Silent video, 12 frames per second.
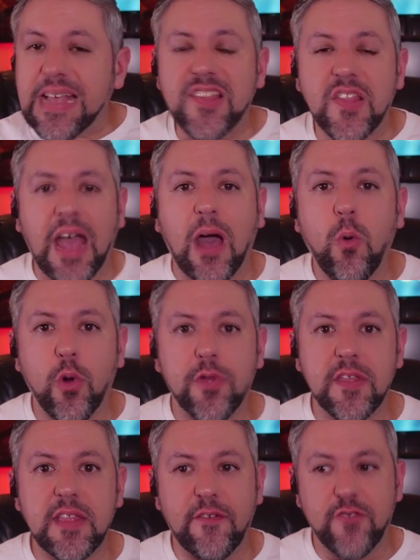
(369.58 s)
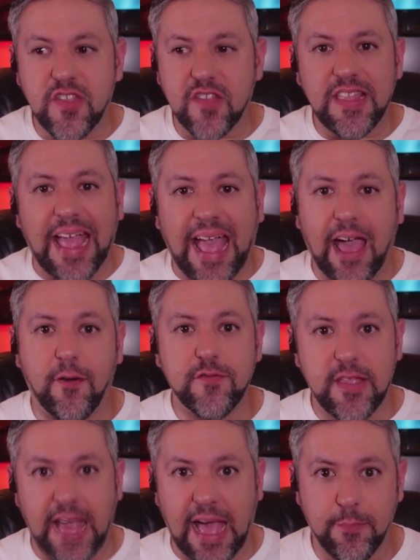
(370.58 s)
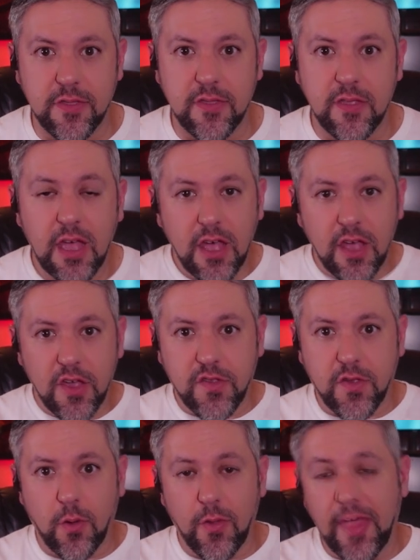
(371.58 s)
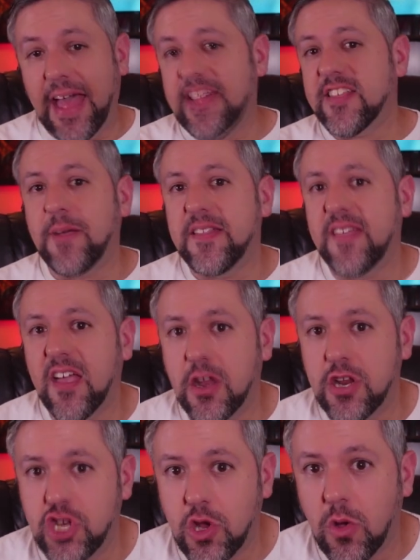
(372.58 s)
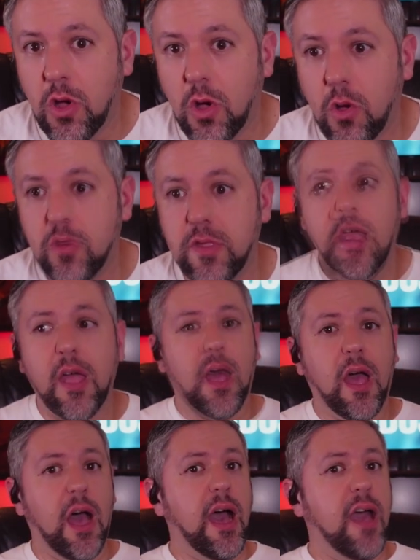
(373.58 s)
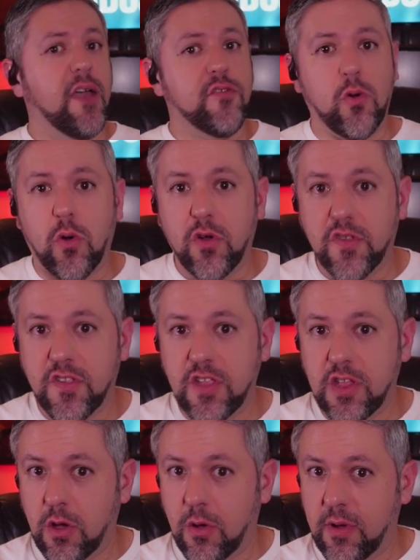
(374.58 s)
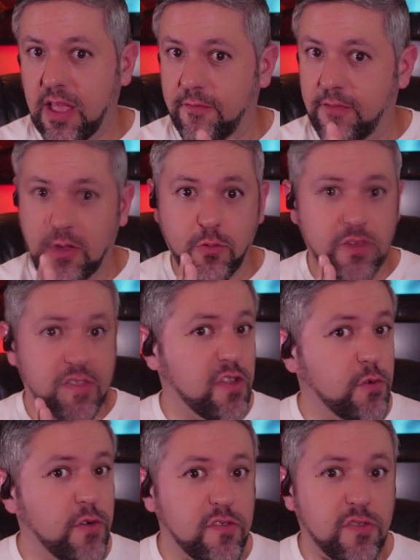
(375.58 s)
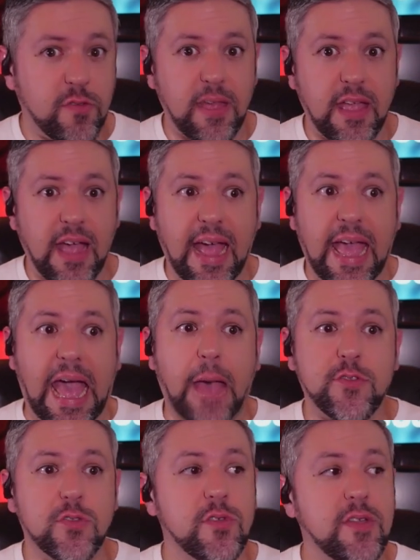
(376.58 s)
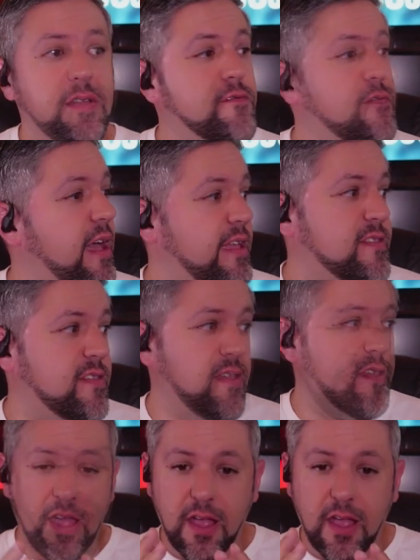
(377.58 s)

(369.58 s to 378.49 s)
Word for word: It's not worth it if it doesn't have to happen. So that is my take on a chokehold. I, of course, you know, if anyone disagrees with me, I absolutely invite